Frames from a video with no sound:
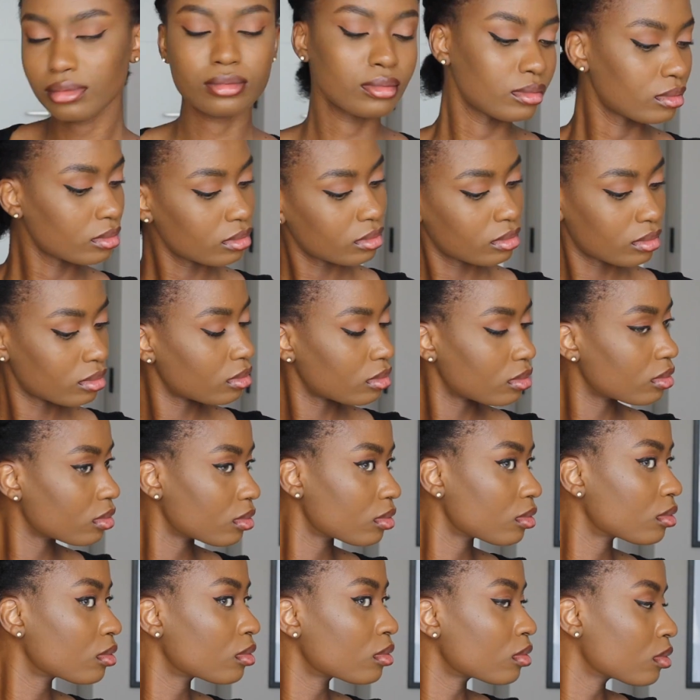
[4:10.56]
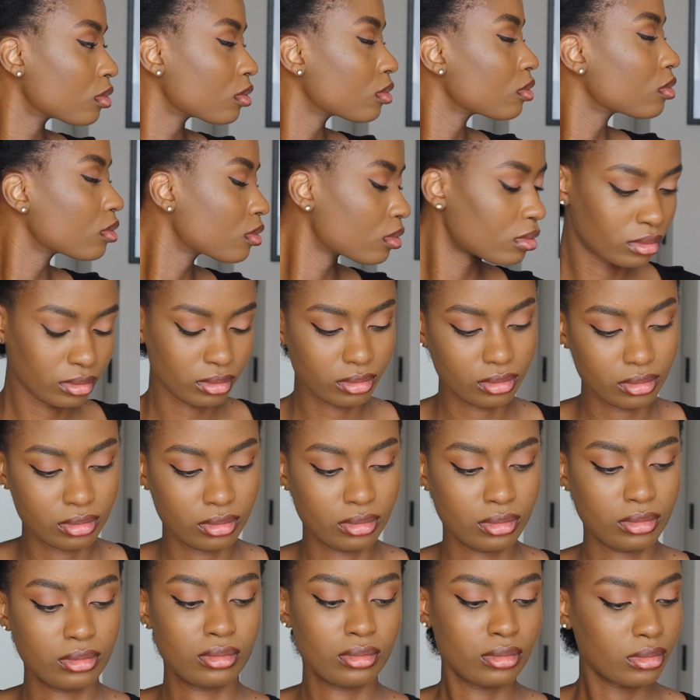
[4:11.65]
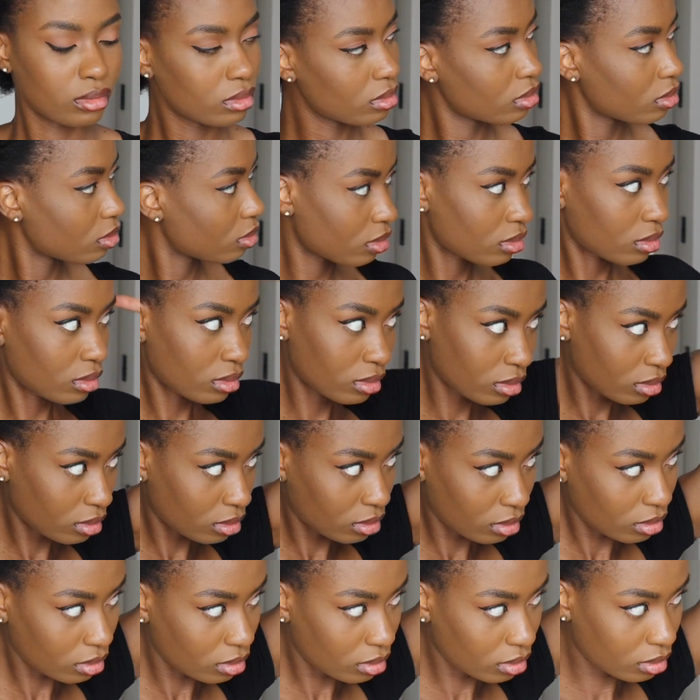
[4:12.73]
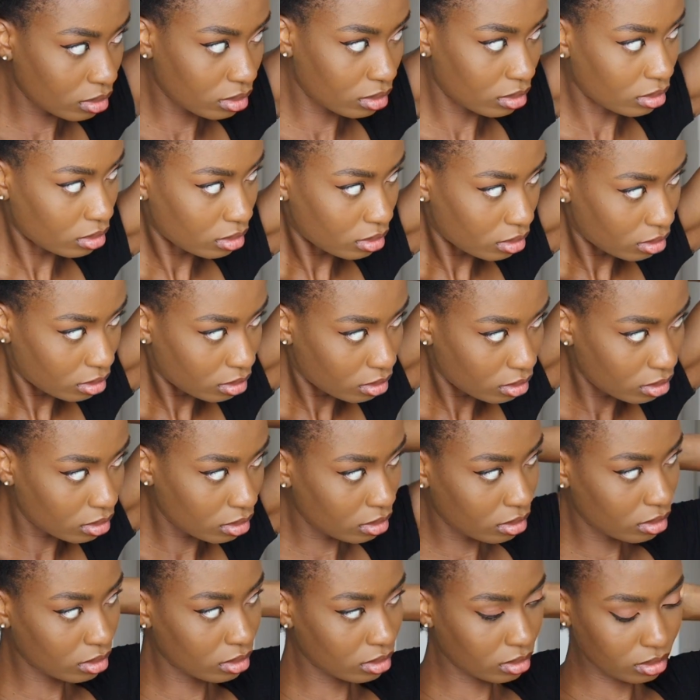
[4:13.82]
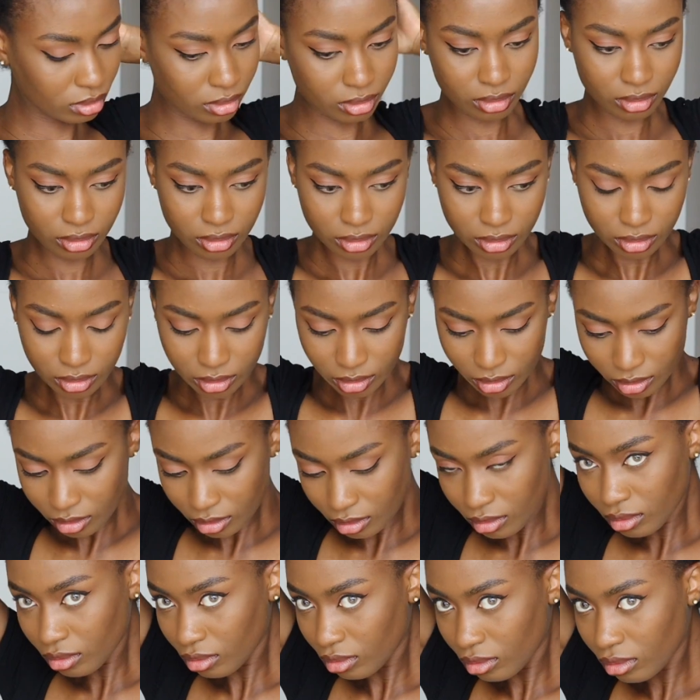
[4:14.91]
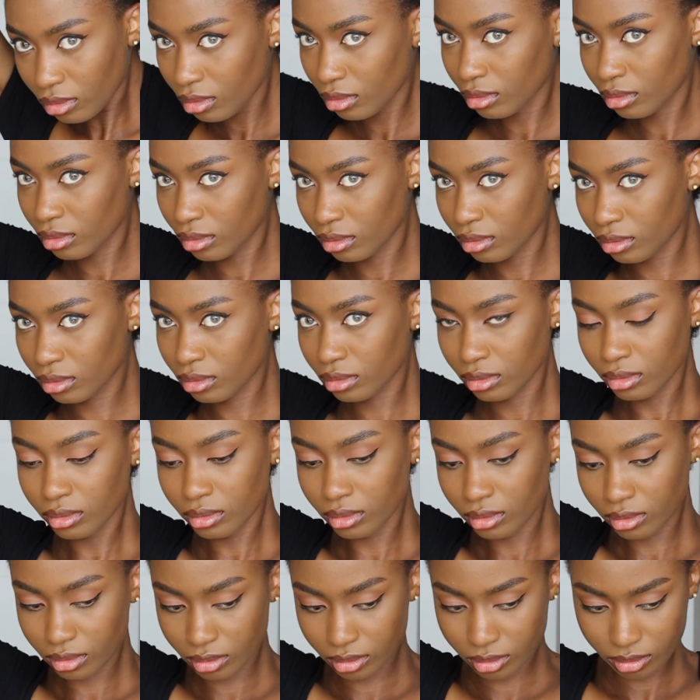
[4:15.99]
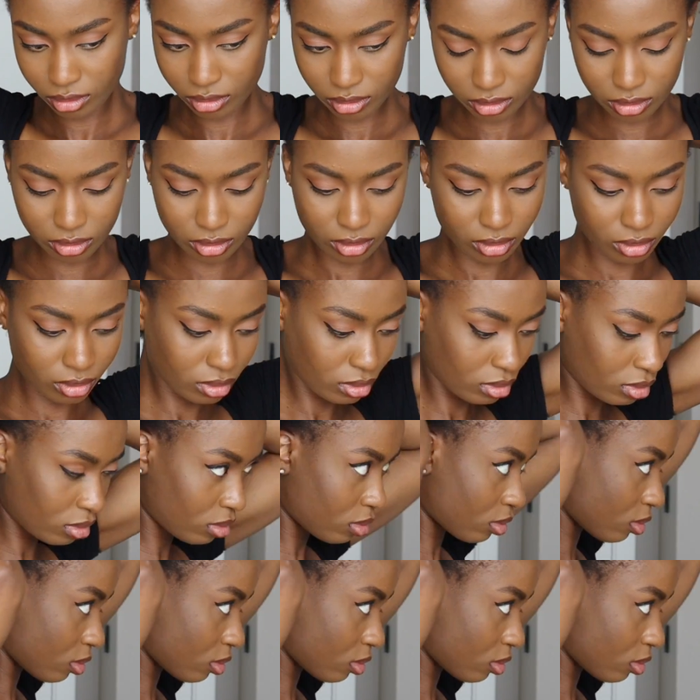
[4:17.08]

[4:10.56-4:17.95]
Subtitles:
if that makes any sense. So for the first part I sectioned, I'm going to put it in a low bun, using that to